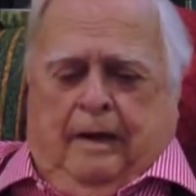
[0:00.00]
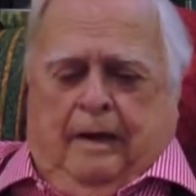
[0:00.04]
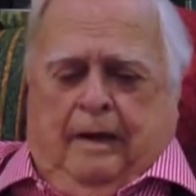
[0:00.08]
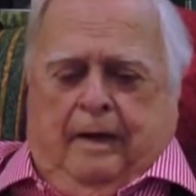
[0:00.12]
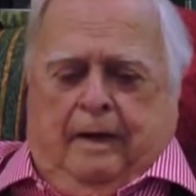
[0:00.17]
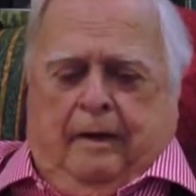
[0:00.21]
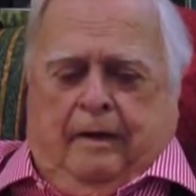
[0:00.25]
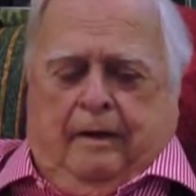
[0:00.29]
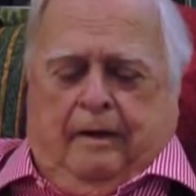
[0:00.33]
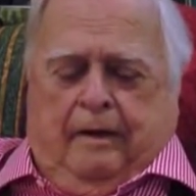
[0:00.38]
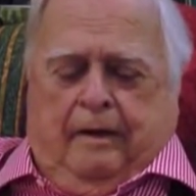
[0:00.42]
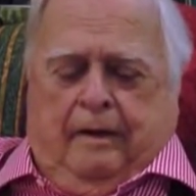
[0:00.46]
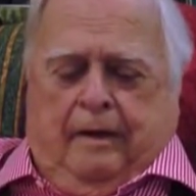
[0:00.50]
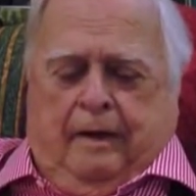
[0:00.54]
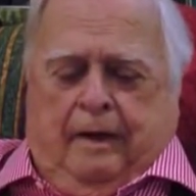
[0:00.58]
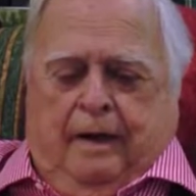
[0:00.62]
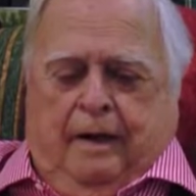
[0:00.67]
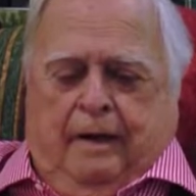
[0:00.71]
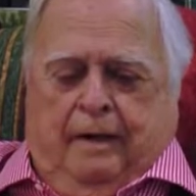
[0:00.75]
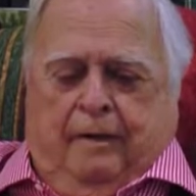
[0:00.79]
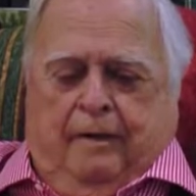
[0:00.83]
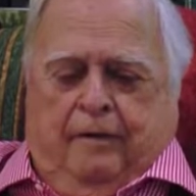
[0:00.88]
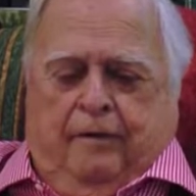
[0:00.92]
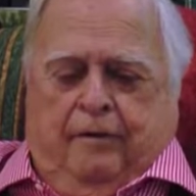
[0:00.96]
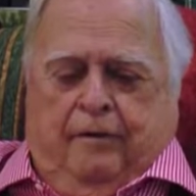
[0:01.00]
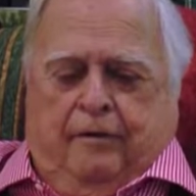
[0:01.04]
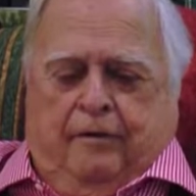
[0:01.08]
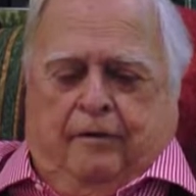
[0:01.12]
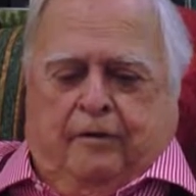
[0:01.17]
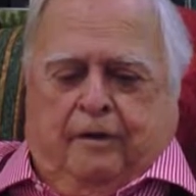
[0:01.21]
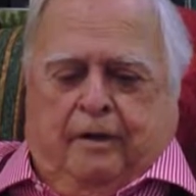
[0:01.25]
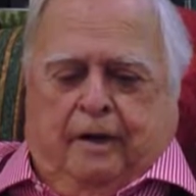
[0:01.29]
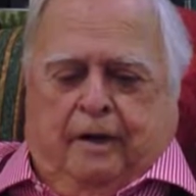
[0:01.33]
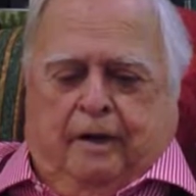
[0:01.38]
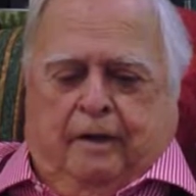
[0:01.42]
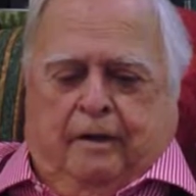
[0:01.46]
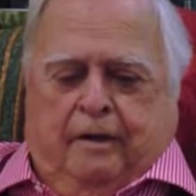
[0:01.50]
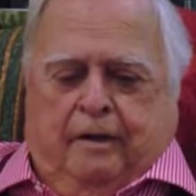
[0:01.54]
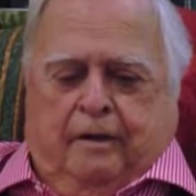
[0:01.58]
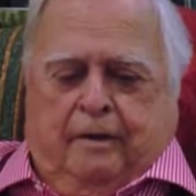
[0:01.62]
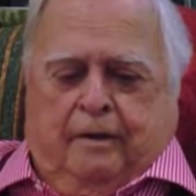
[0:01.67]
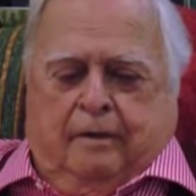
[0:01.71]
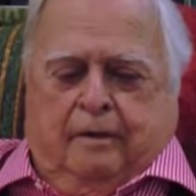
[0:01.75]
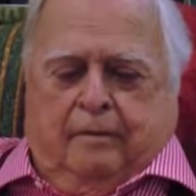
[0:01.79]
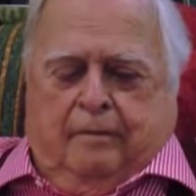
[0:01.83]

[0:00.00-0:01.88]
And the night of the second